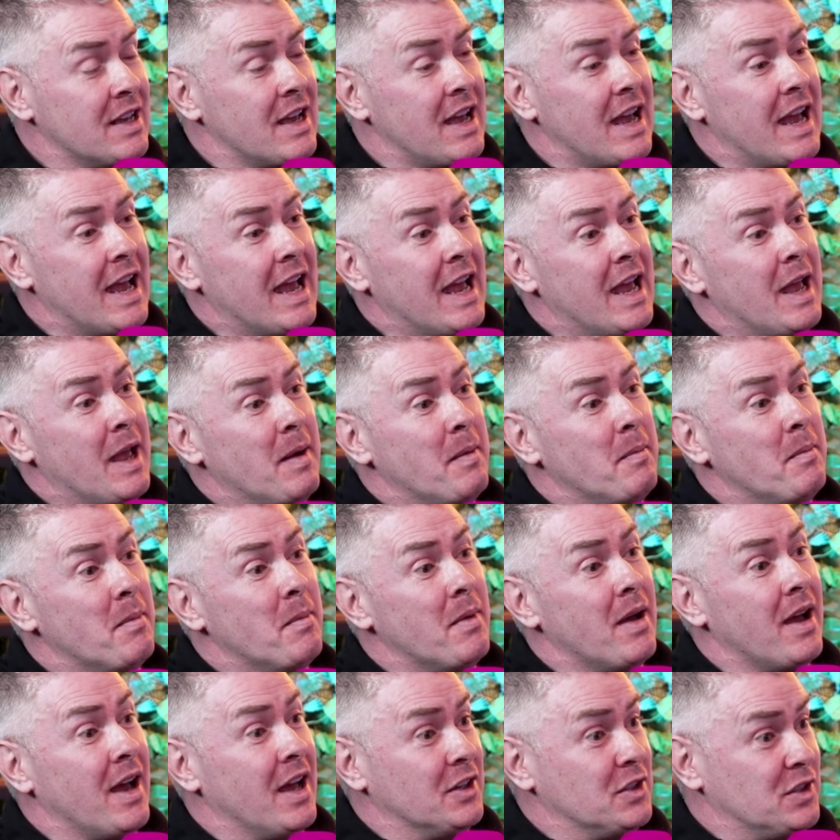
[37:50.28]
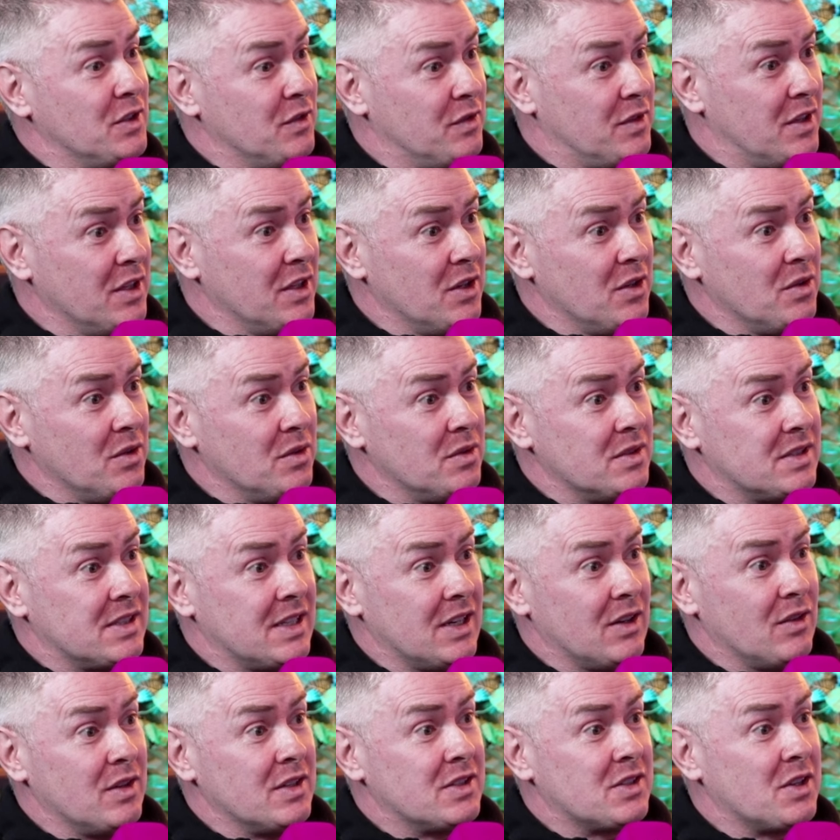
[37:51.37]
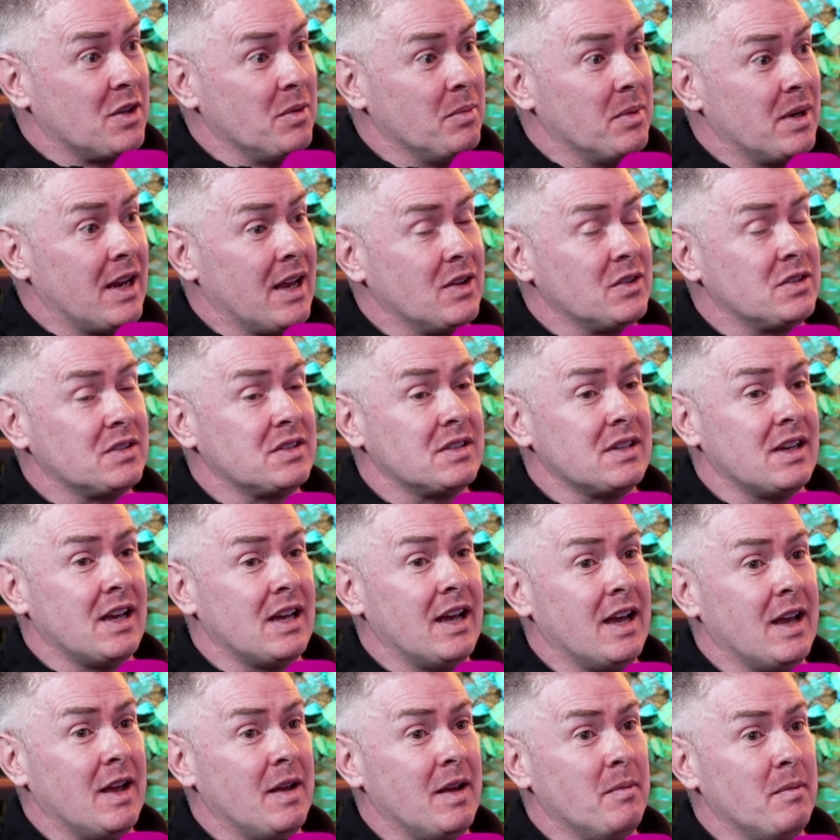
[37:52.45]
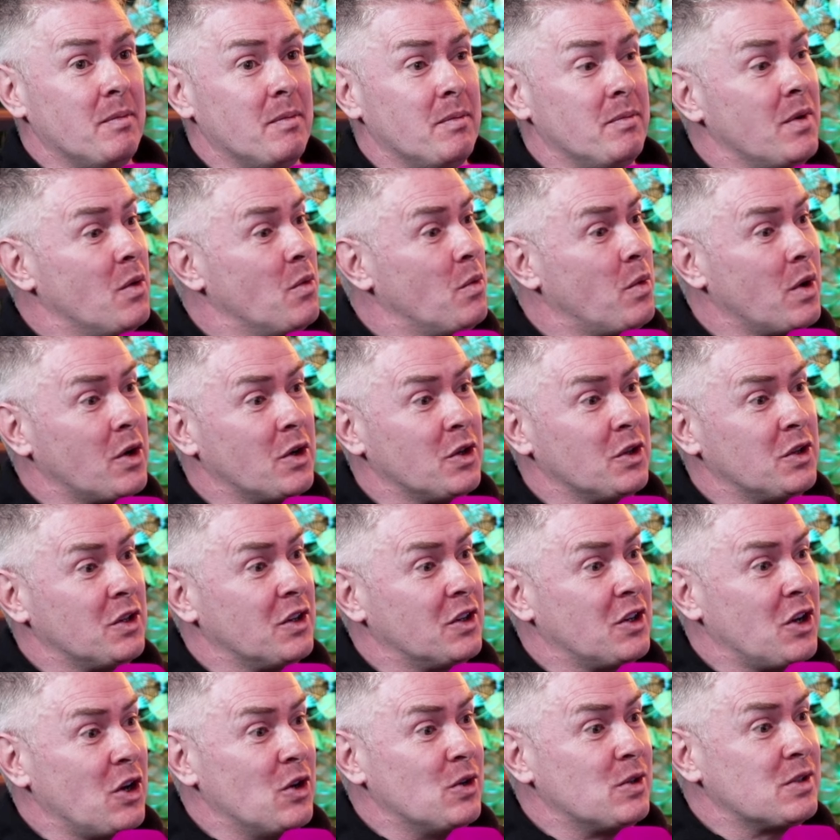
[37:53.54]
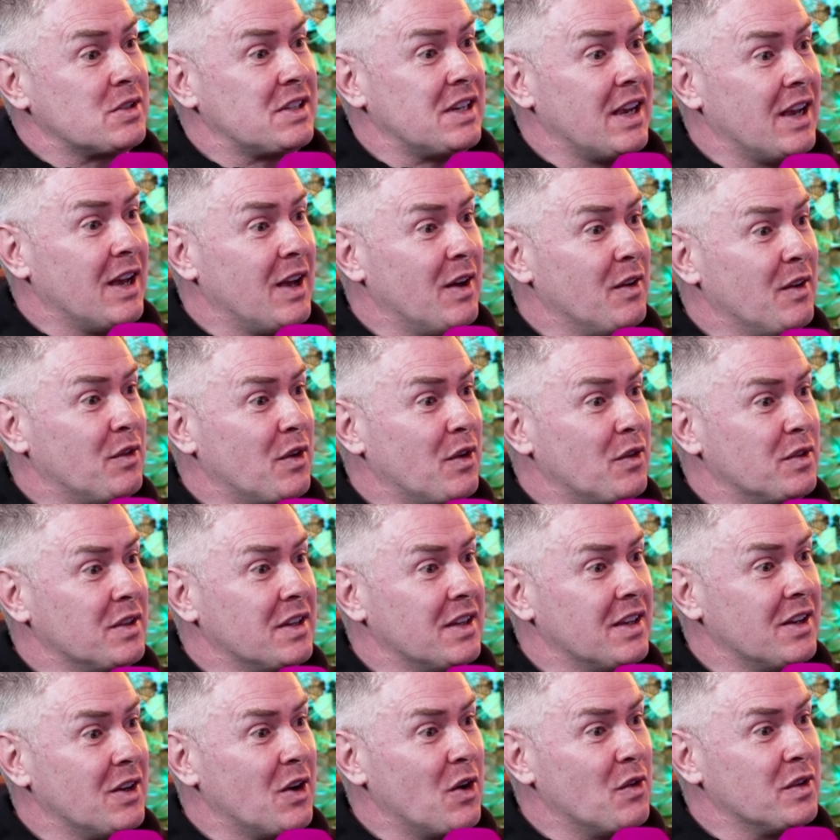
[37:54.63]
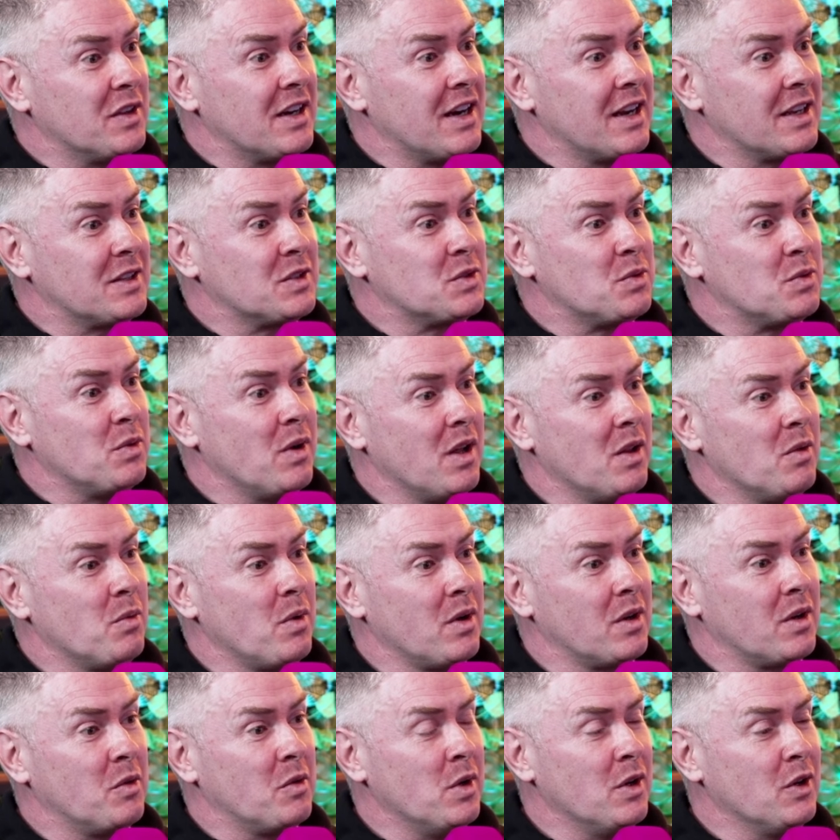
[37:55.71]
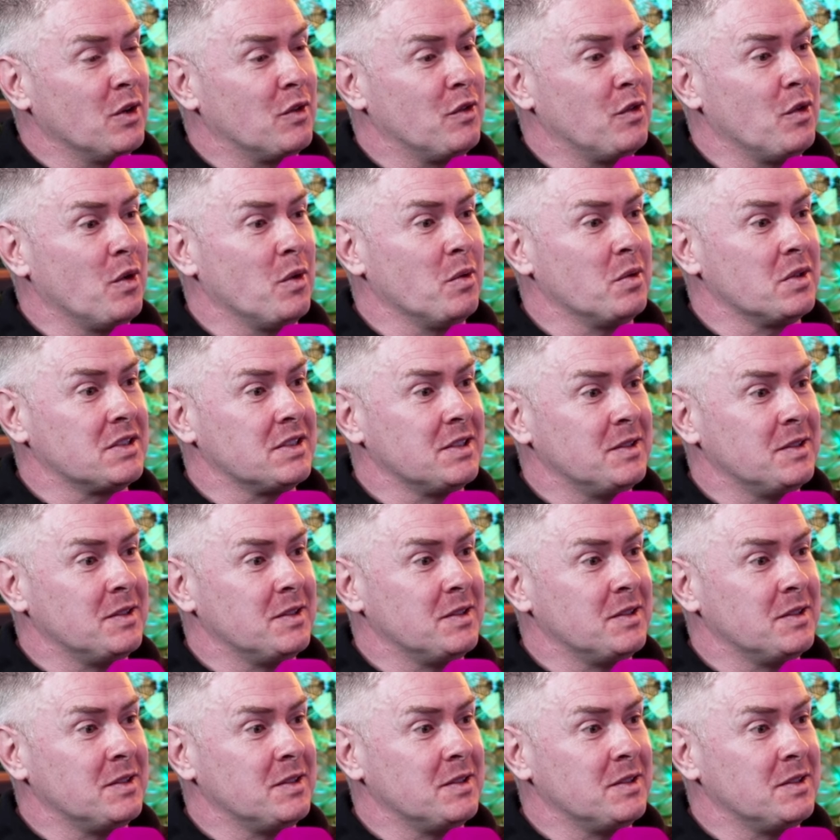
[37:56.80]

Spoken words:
And you've the new series coming out. What other goals do you have over the next while? What can we look forward to?